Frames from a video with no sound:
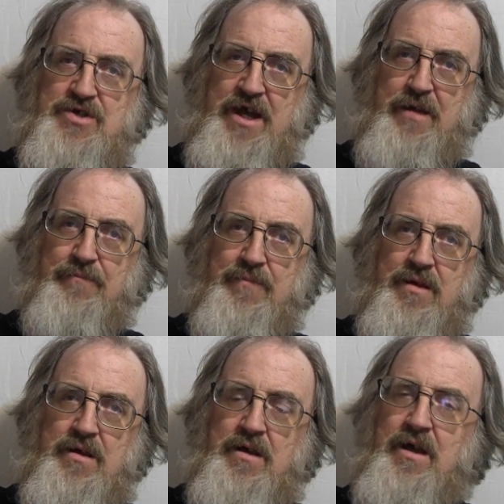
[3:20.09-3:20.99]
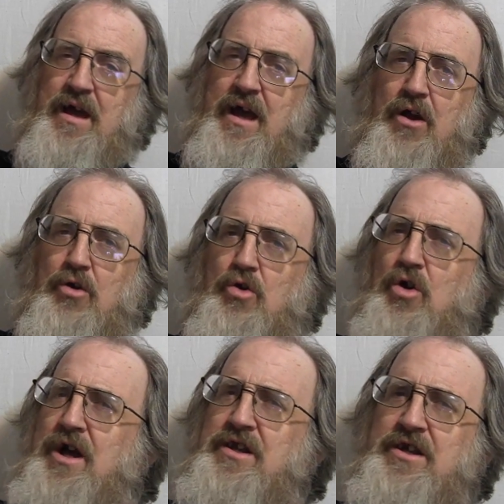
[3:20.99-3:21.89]
Sam had a
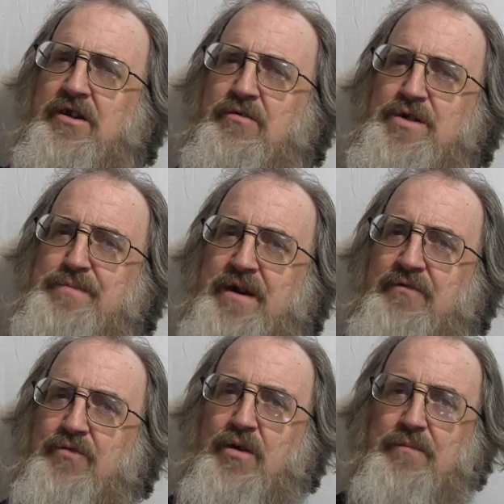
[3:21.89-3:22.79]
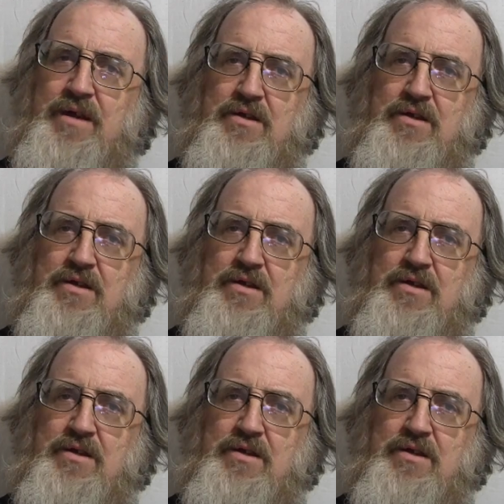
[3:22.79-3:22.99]
great deal of respect for him.